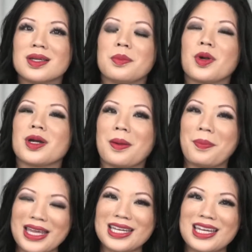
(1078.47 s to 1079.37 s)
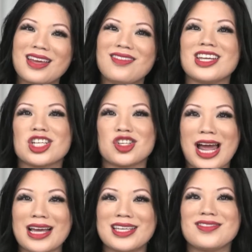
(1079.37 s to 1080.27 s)
more competitive and
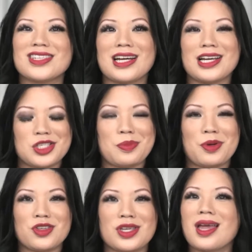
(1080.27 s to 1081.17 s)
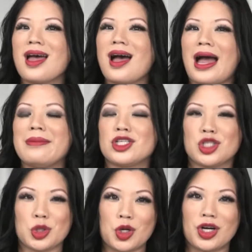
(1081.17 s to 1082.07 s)
attractive to customers. I'm
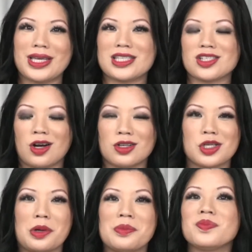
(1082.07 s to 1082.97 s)
sure that's also